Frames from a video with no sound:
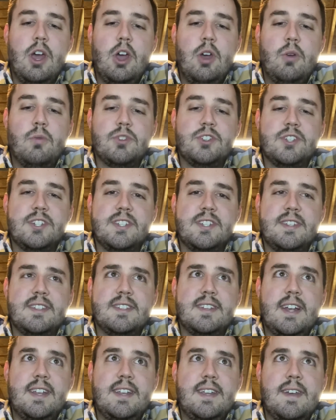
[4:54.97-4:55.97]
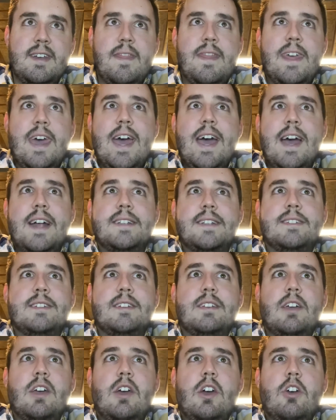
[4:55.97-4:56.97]
was just this idea that
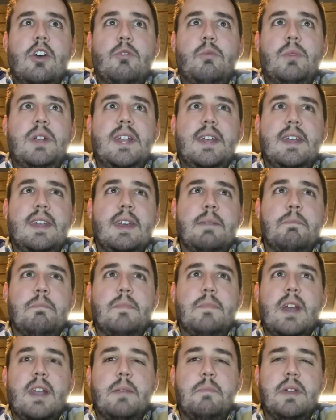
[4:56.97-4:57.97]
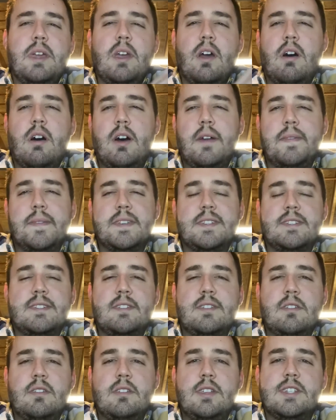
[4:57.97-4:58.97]
we need to get kind of beyond
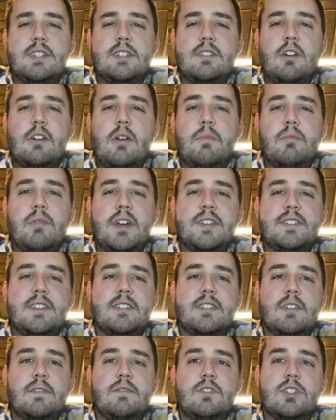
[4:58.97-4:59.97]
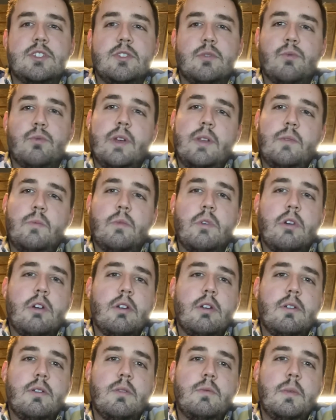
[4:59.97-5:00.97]
this thought process of just the written
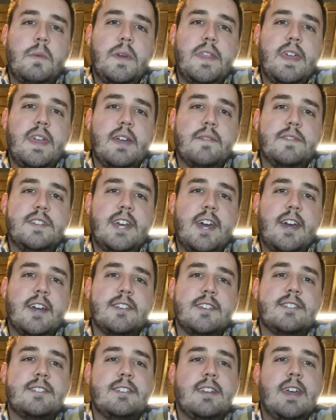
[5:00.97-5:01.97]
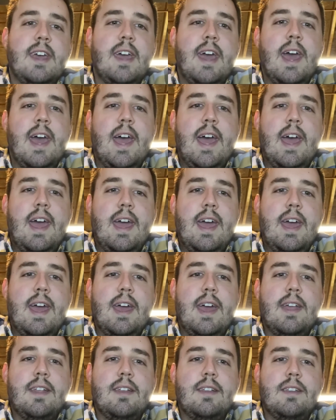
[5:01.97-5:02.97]
word when we think of text,
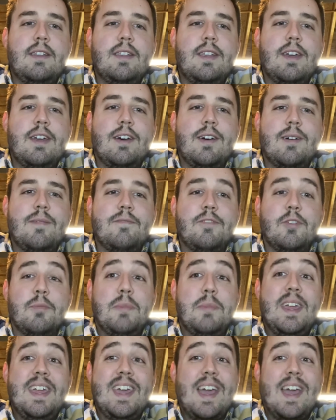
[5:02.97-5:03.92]
And for me,